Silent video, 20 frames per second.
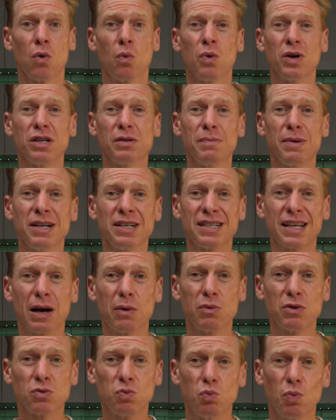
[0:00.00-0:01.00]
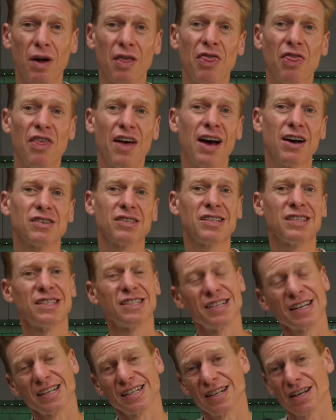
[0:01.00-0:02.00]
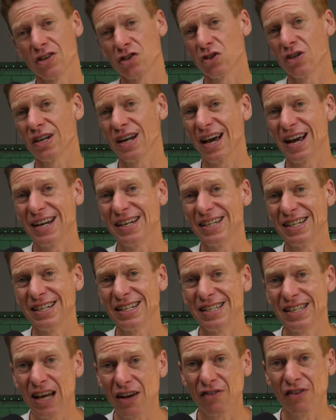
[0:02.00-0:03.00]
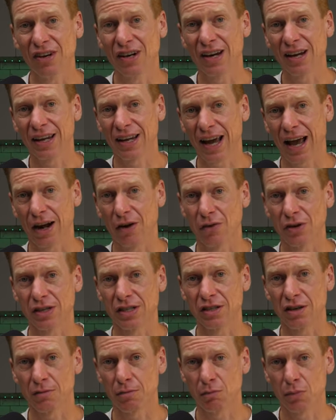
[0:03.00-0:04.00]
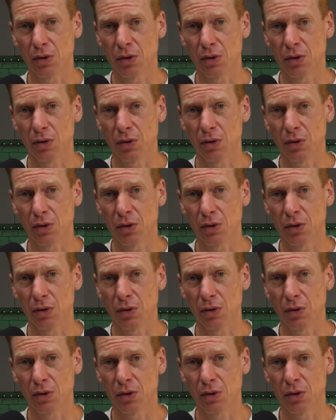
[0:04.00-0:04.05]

which means that was 1,687 calories of